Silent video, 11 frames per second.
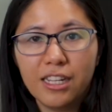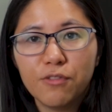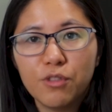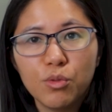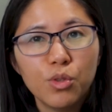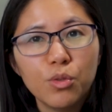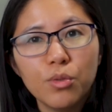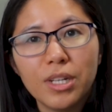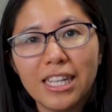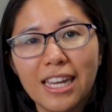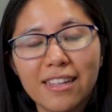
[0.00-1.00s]
And if you
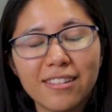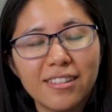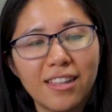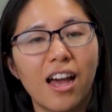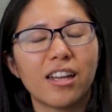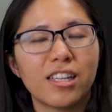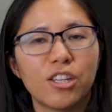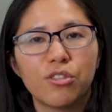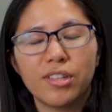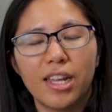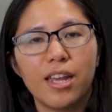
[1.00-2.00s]
do get stuck,
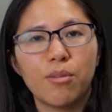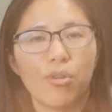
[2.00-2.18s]
here's a